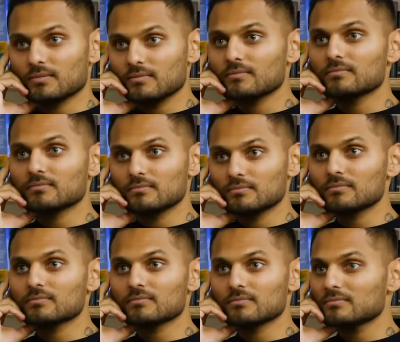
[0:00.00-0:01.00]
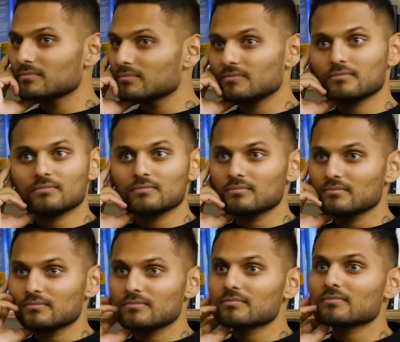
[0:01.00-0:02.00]
And I'm like, Do you wear a
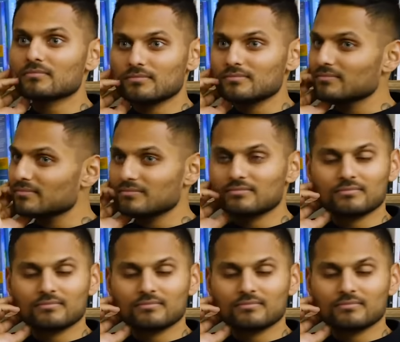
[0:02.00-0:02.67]
mask? He said,